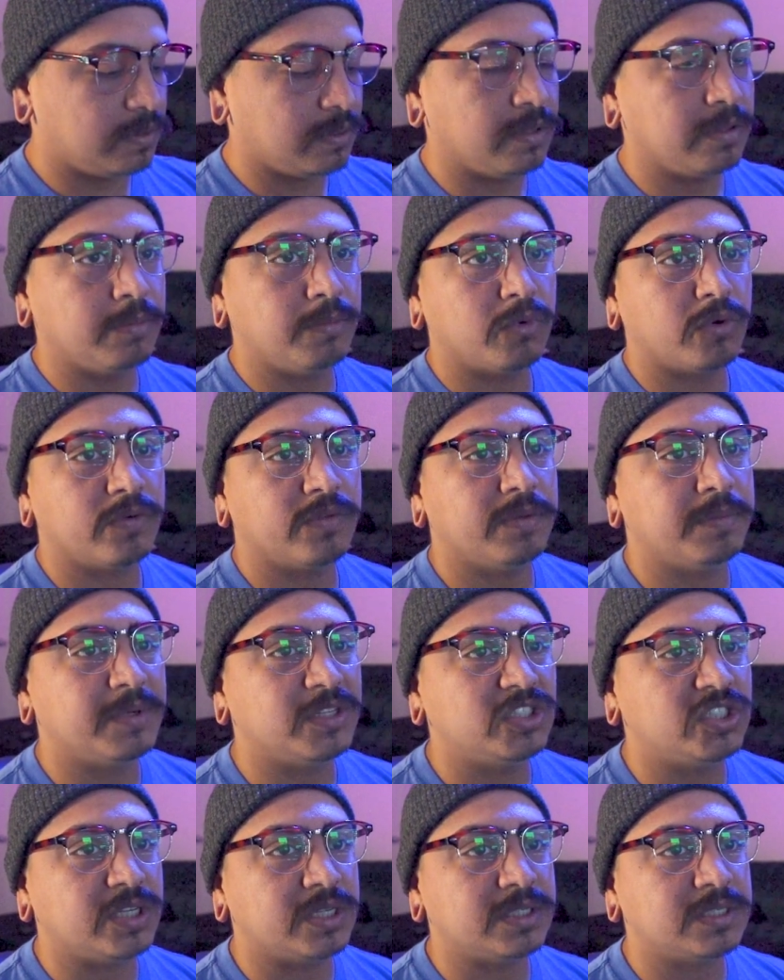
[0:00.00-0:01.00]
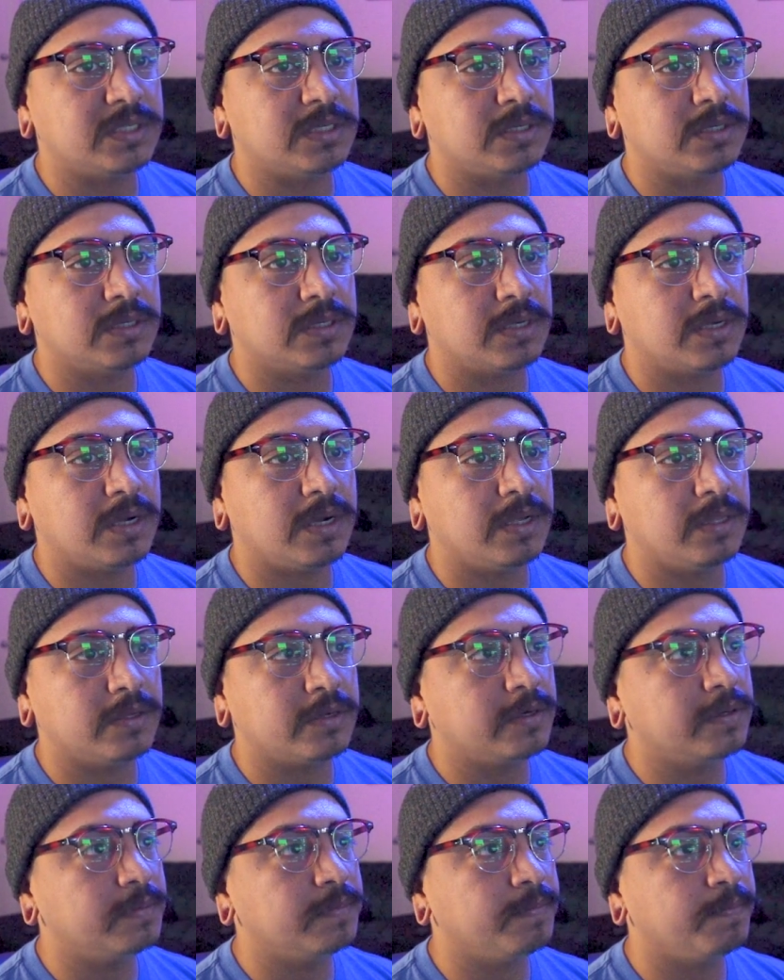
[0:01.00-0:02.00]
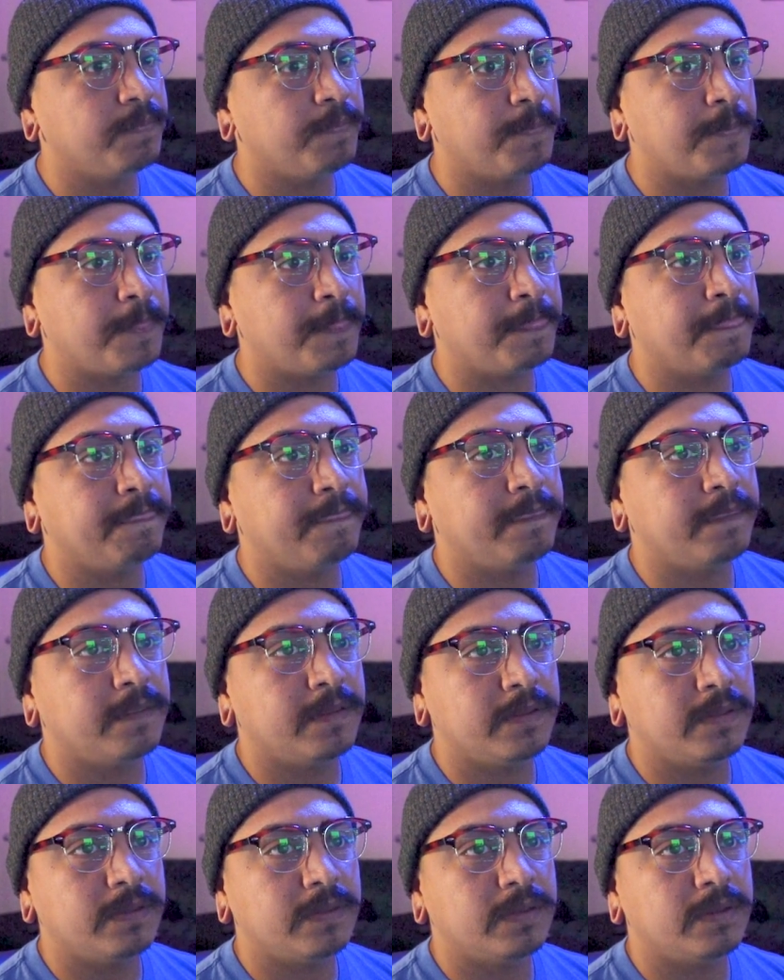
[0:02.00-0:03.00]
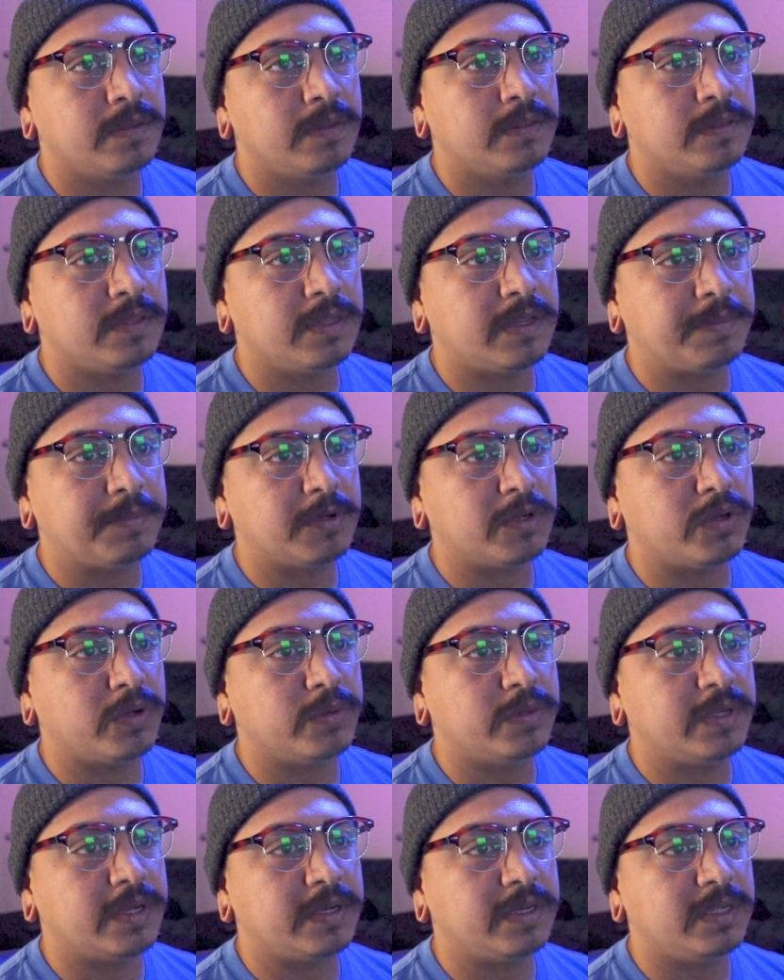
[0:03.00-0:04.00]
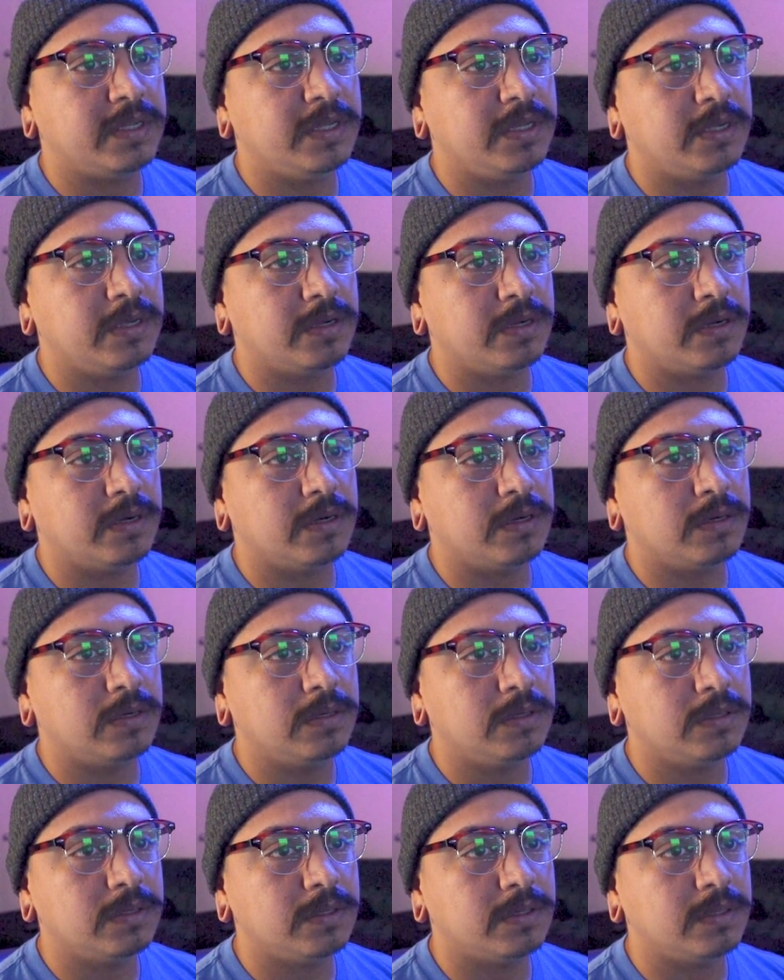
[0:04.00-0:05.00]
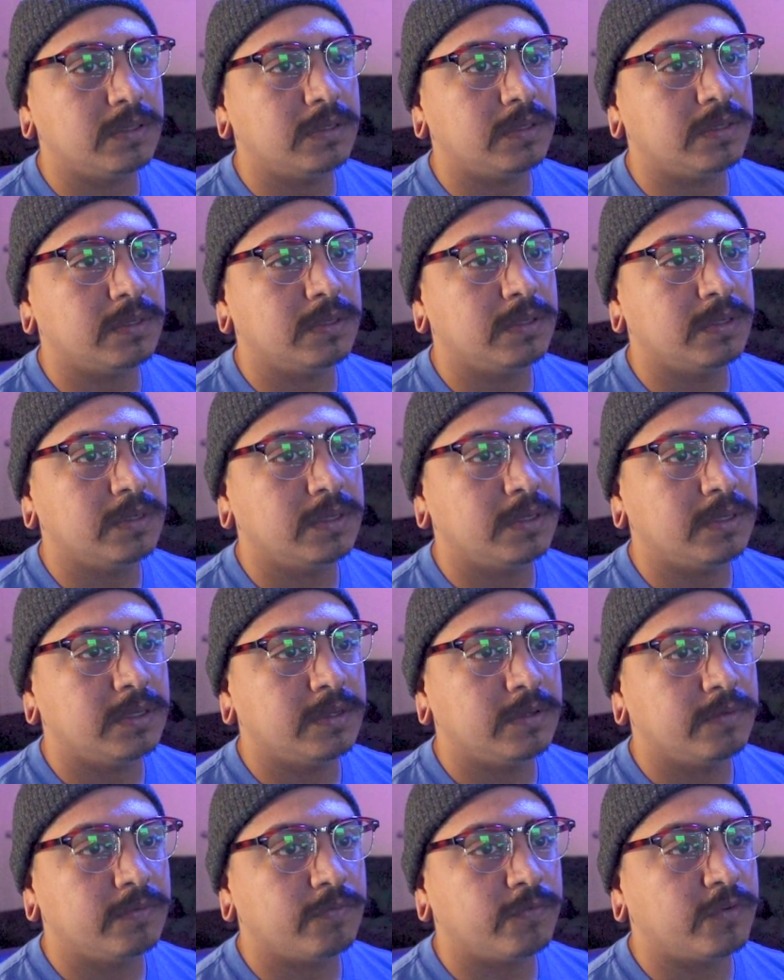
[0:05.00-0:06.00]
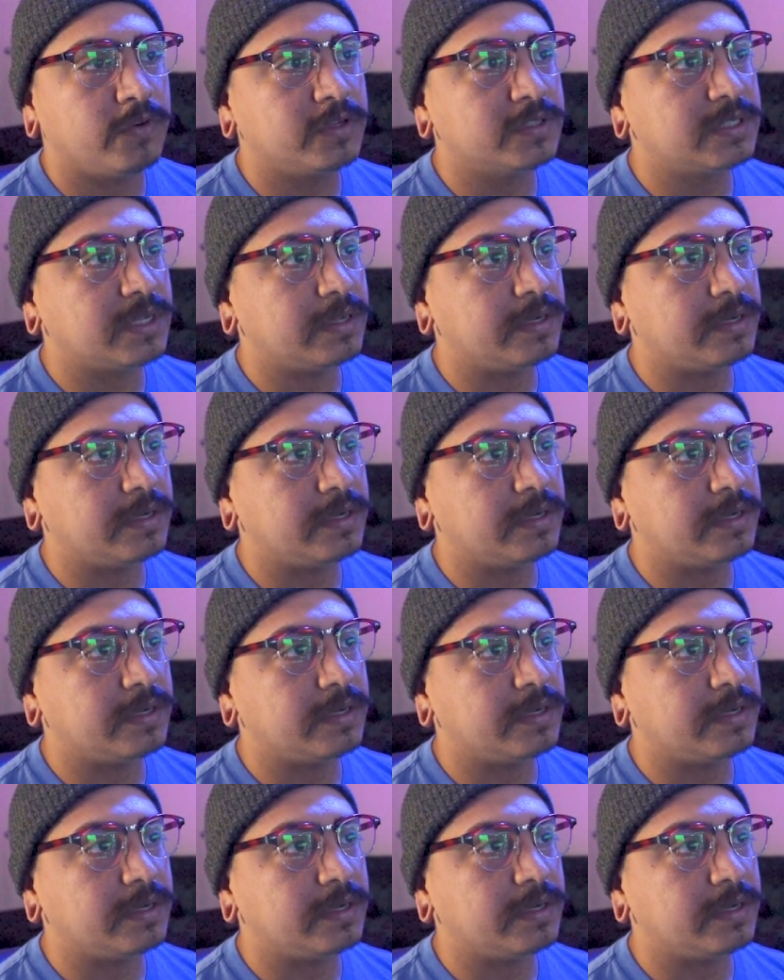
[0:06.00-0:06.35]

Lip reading: on the more of the magenta color. Then I'm going to go down here. First,